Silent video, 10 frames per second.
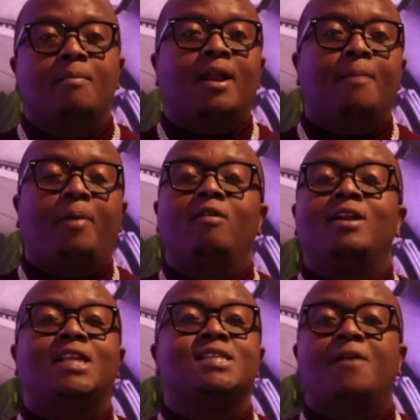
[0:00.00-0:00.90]
But
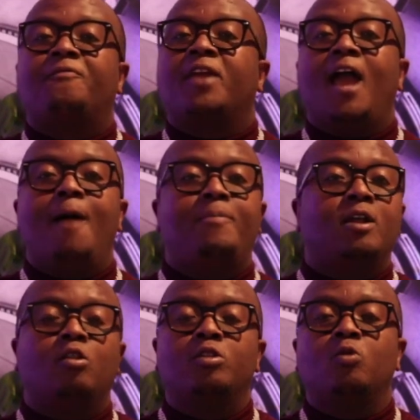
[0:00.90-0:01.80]
apparently something
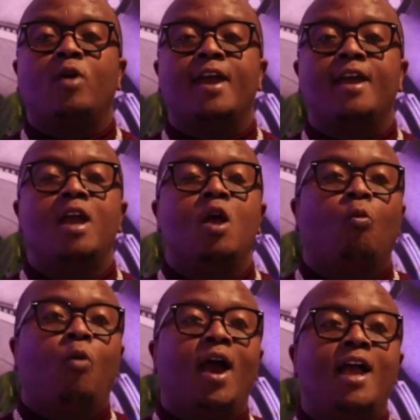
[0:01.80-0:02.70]
happened along the way
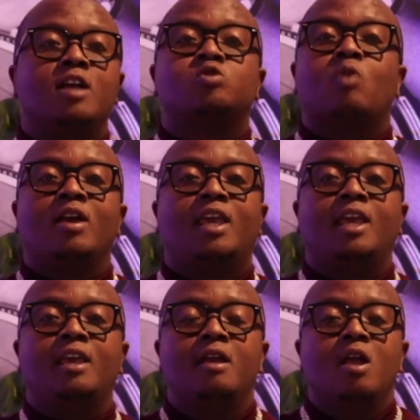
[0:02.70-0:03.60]
where
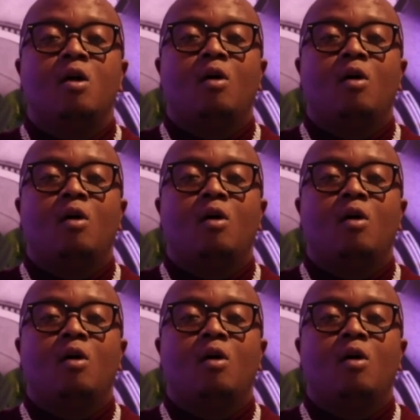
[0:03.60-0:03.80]
Swanky